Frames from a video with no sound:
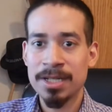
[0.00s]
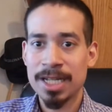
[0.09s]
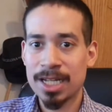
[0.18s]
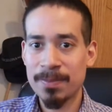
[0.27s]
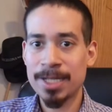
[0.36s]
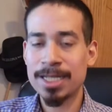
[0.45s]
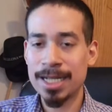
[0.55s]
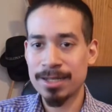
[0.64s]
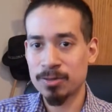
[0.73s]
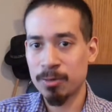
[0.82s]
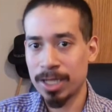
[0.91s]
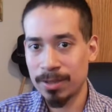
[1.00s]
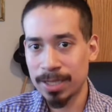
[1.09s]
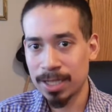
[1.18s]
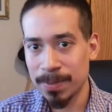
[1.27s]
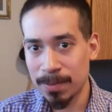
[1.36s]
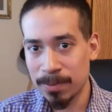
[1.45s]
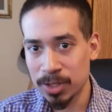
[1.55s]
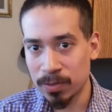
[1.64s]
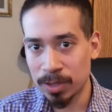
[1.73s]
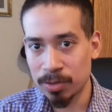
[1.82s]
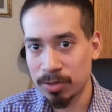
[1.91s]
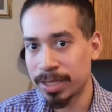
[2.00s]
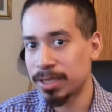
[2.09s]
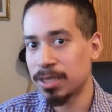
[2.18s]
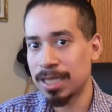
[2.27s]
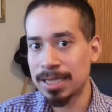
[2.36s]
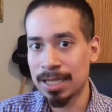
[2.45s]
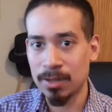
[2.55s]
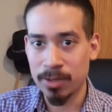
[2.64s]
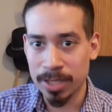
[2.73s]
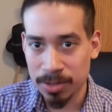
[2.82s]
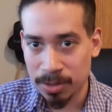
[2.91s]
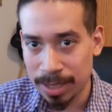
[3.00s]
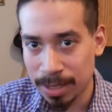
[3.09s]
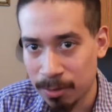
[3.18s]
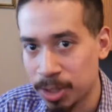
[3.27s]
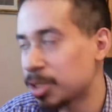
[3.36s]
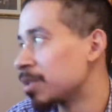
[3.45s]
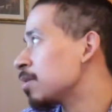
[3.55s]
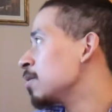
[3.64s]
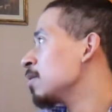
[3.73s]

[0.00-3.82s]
It could be that as well, and it could be a bunch of other things. And that's how I would answer that question.